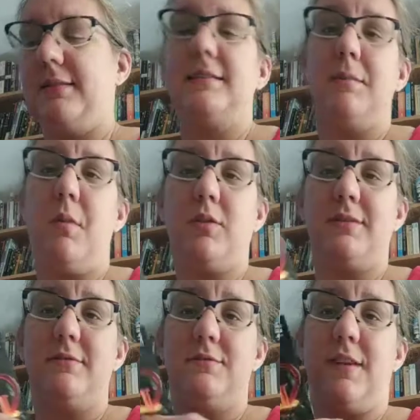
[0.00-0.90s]
So it's a
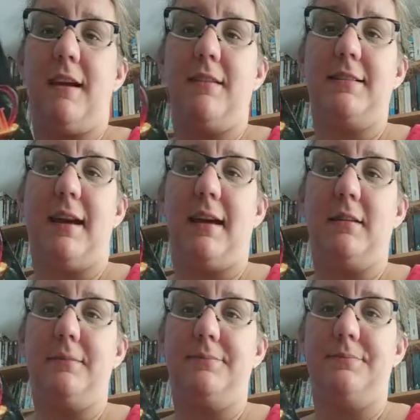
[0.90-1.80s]
modern fairy
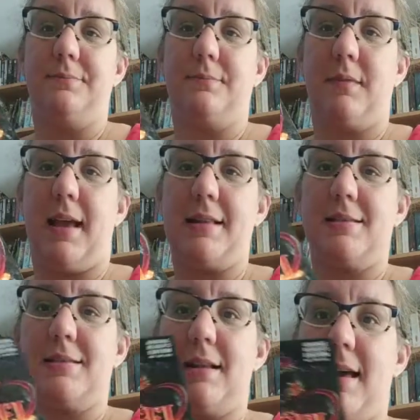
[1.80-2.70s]
tale,
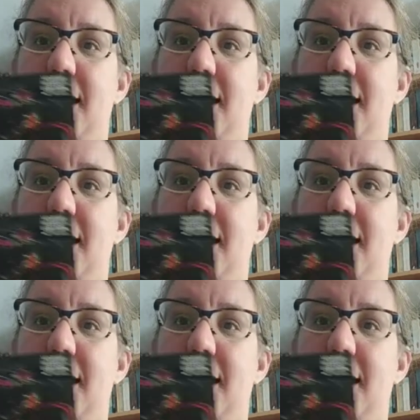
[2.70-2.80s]
hence the